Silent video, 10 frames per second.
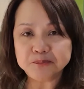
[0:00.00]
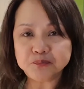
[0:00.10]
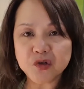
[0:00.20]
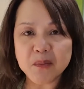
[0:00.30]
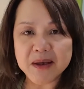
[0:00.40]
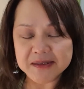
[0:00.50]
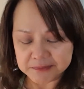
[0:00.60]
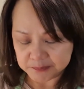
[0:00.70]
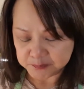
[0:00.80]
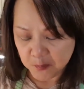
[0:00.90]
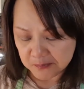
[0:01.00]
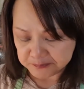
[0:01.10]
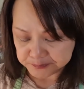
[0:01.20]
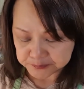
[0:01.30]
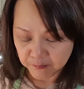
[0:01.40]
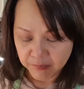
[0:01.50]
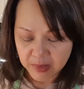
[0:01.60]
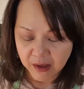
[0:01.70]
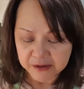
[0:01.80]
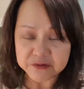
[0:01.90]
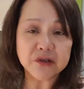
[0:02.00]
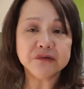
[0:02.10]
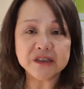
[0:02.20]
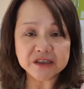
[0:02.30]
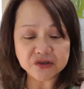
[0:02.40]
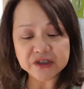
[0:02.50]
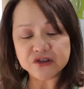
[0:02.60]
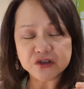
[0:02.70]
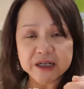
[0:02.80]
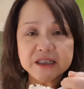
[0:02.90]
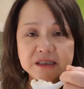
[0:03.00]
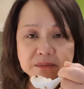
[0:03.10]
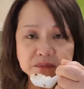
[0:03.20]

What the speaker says: Not bad. If you're vegan, you can try this.